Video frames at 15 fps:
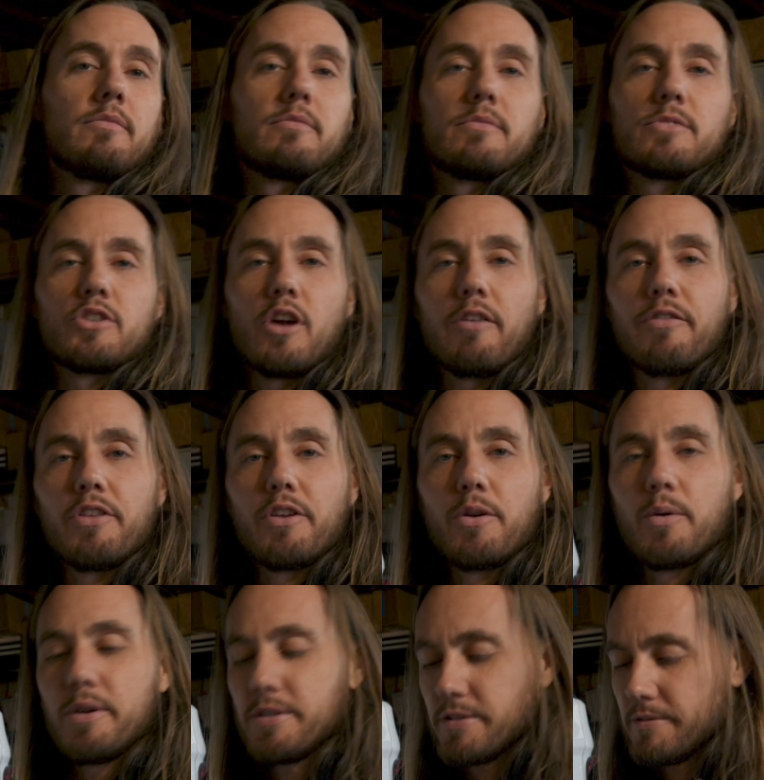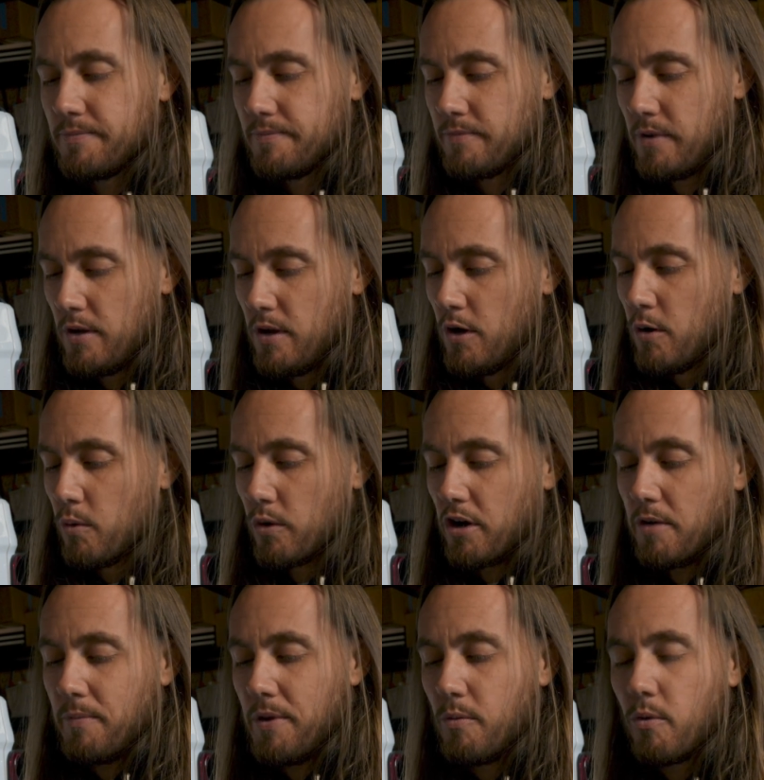sorry for the noise, we're going
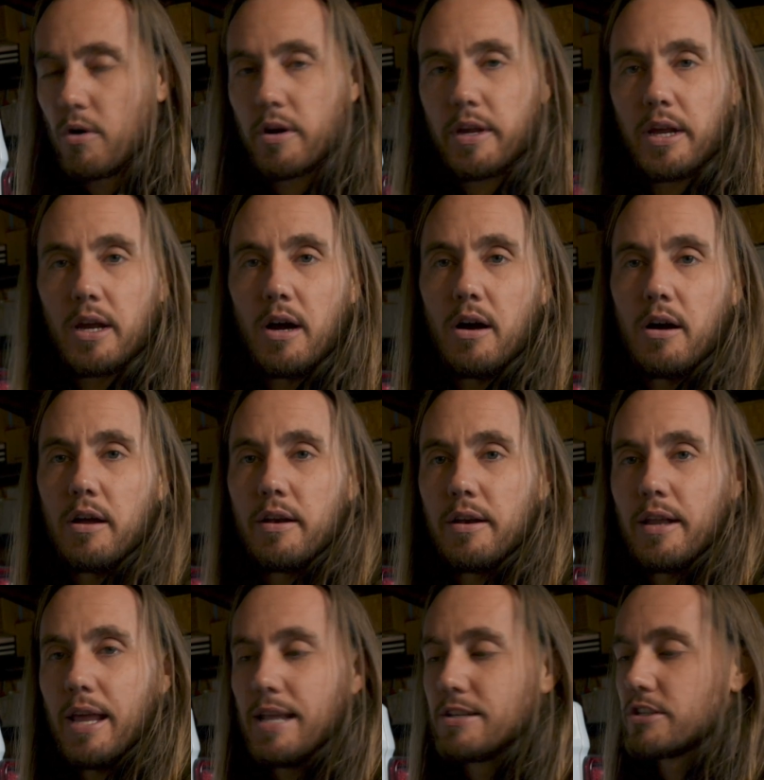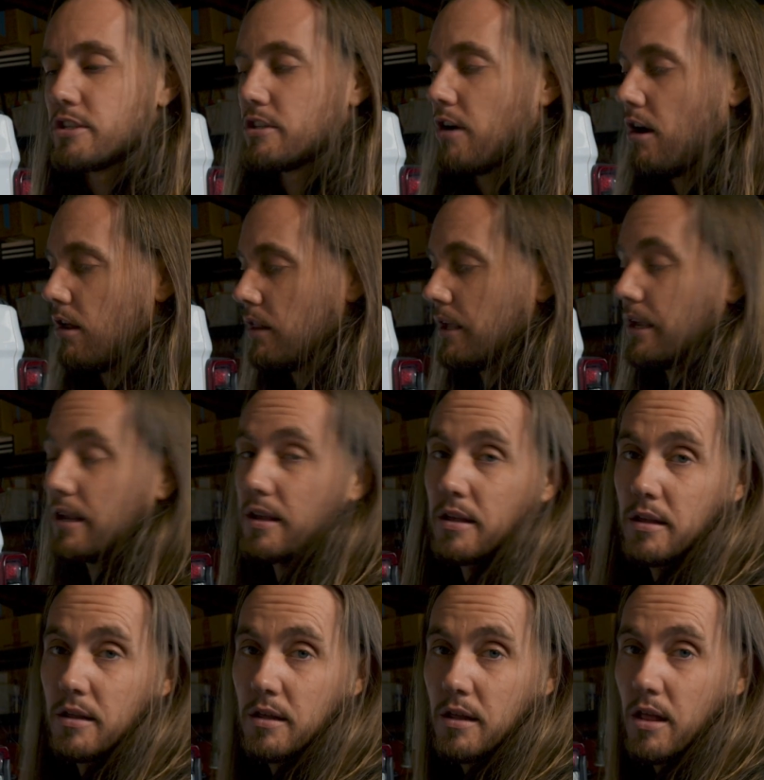to be working on installing
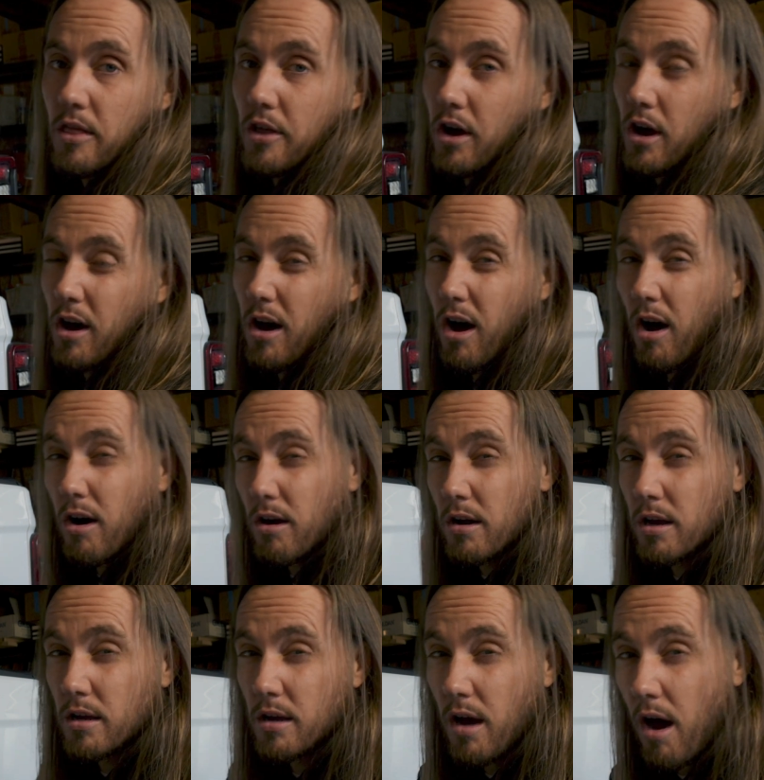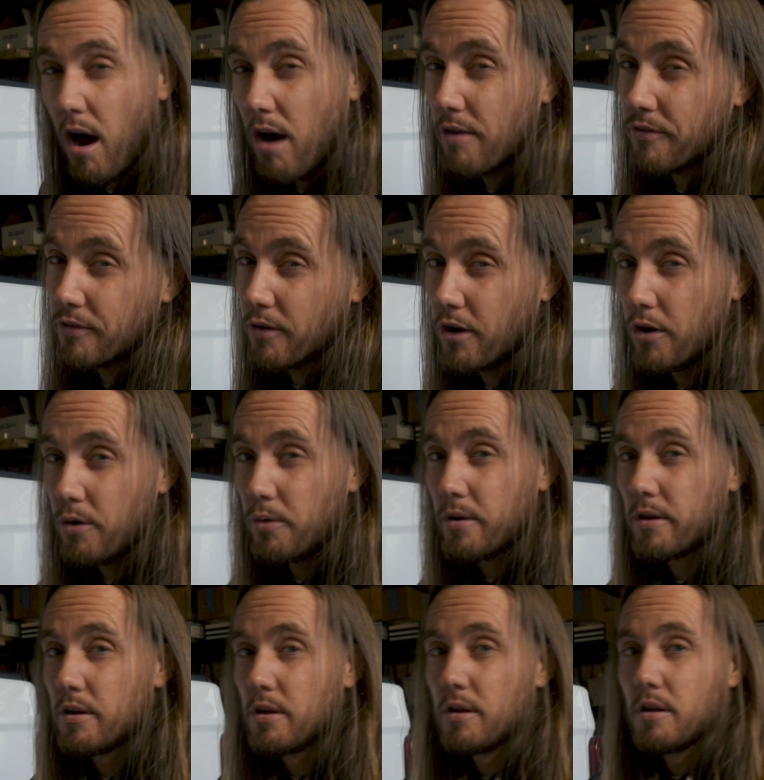the Hauk Off-Road
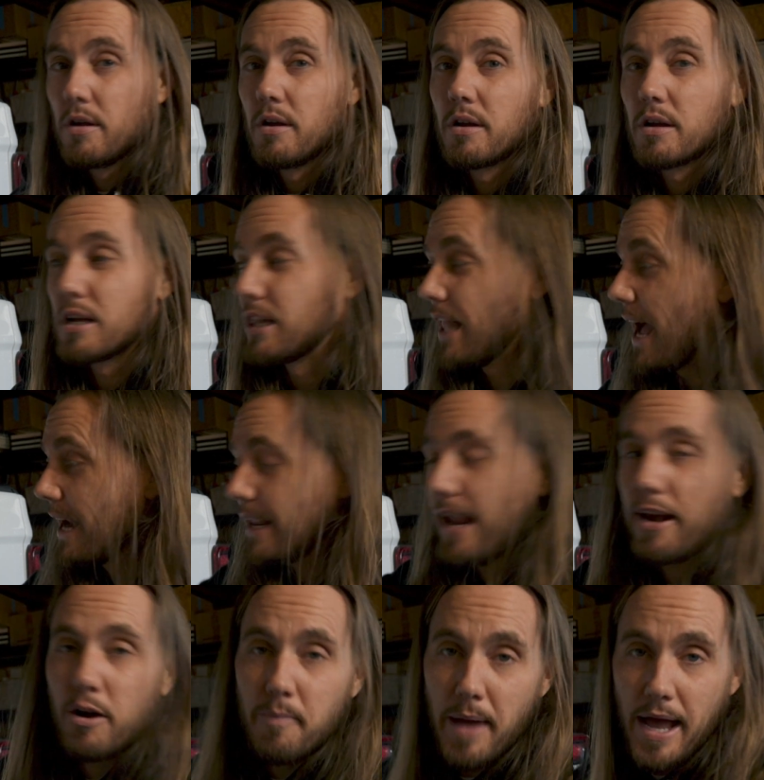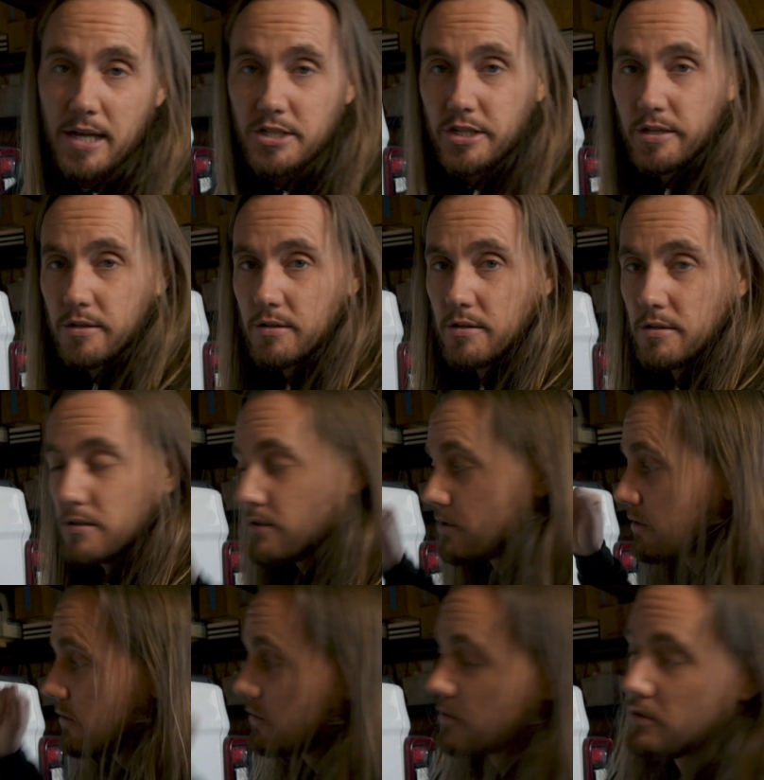Gladiator Badging
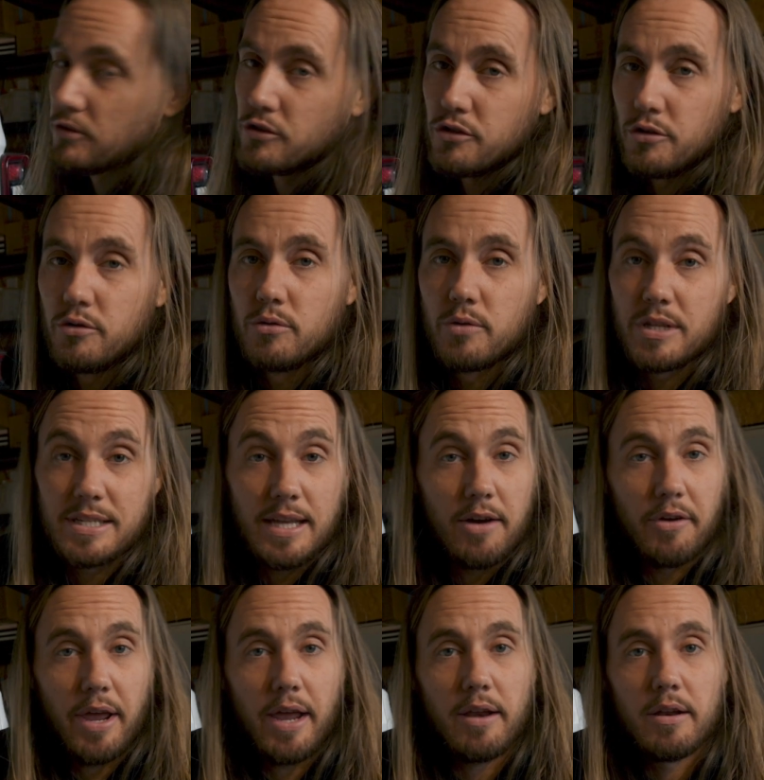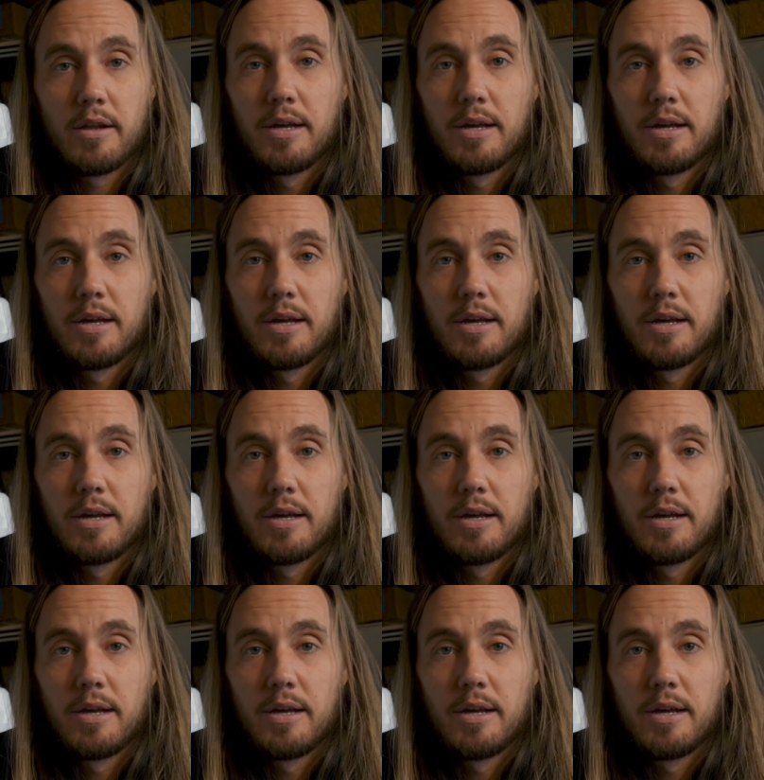to the tailgate.